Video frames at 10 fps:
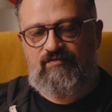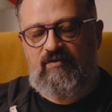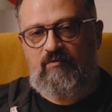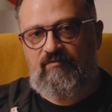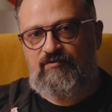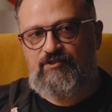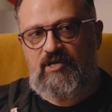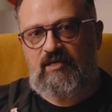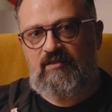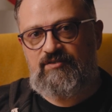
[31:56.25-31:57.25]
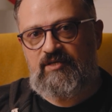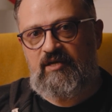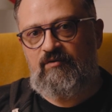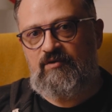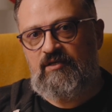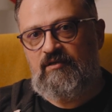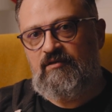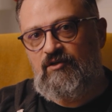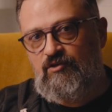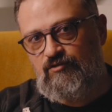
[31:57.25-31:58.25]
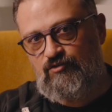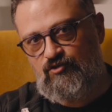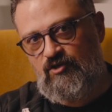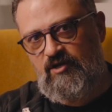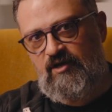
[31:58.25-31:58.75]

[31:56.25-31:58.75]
for everyone for checking this out. See